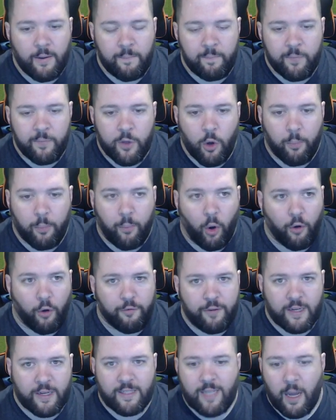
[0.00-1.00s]
your
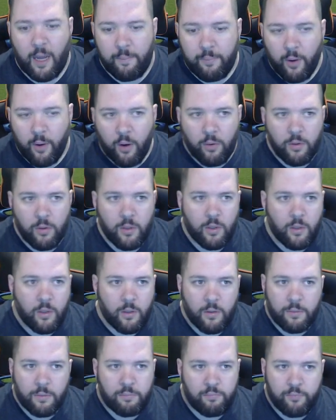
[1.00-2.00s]
perfect tempo,
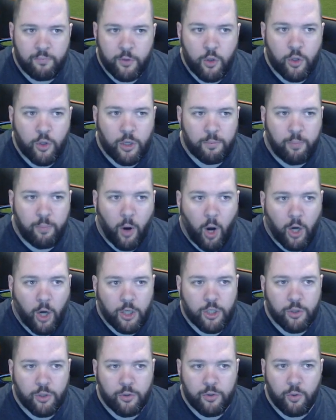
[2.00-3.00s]
you can
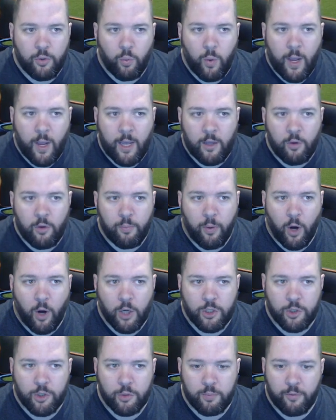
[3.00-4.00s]
partial the way you
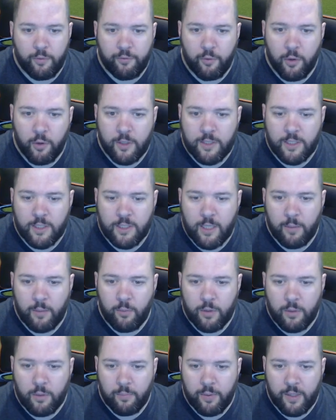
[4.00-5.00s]
partialed before. It's the same
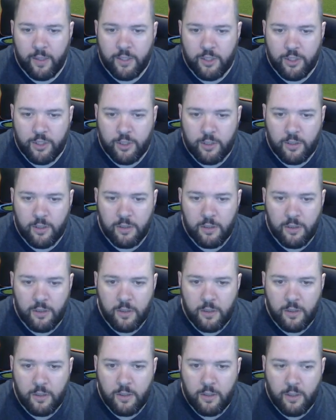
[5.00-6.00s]
with the pitch.
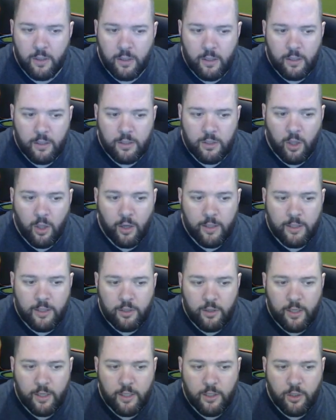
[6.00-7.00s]
As long as
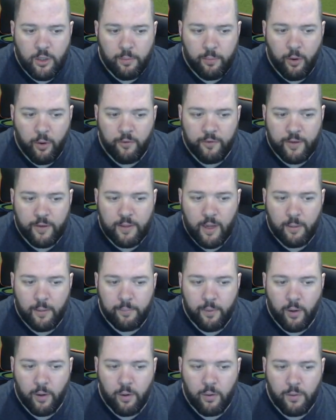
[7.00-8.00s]
you hit your perfect
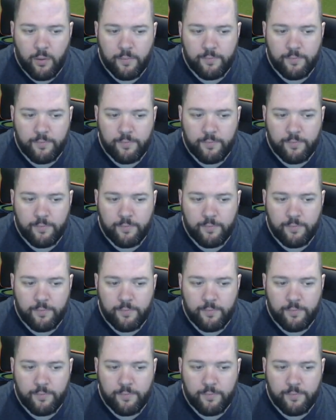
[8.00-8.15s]
tempo,